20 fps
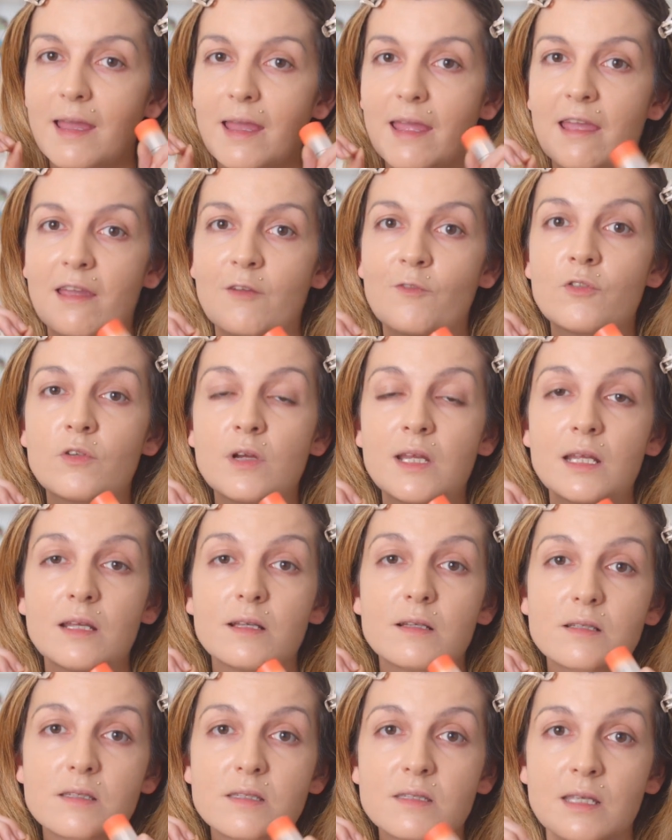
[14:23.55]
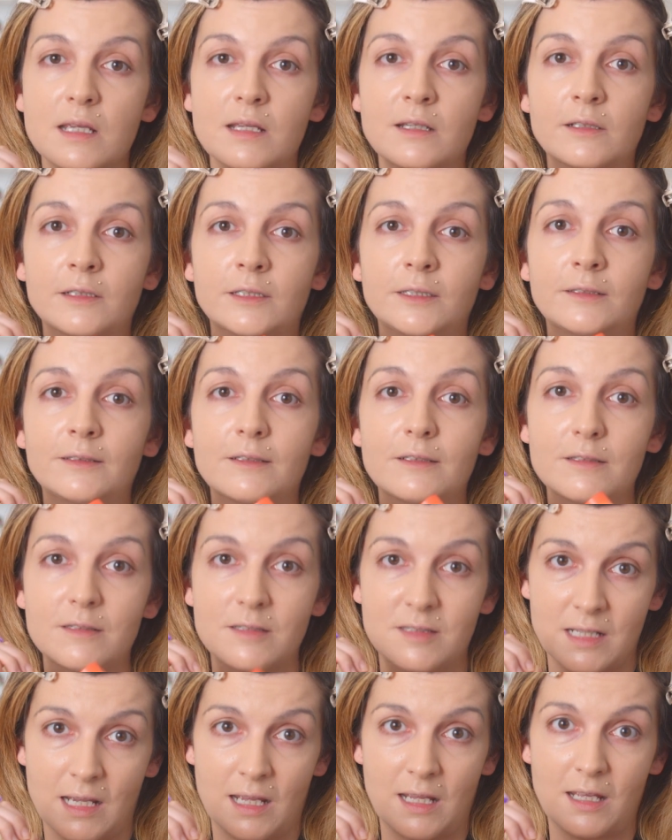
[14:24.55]
every single
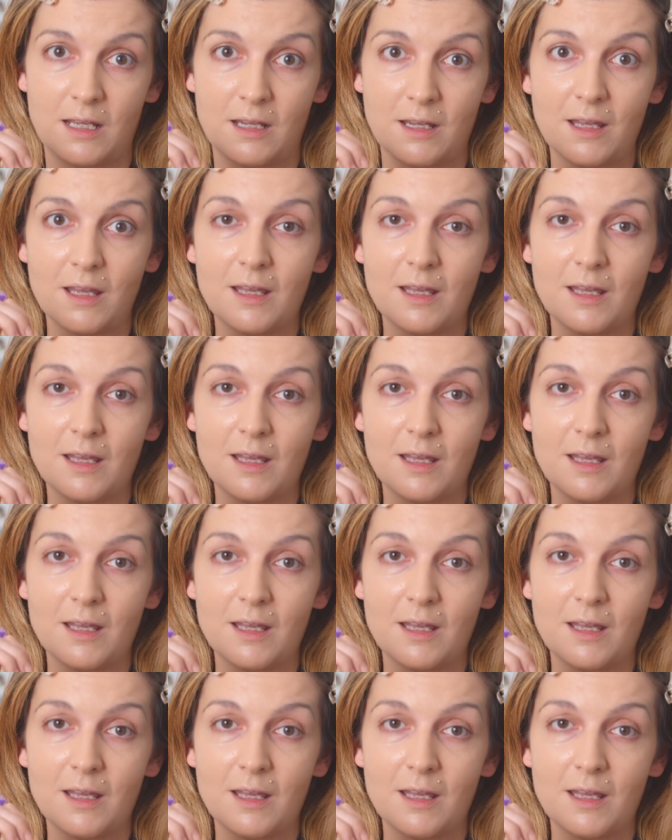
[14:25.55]
day.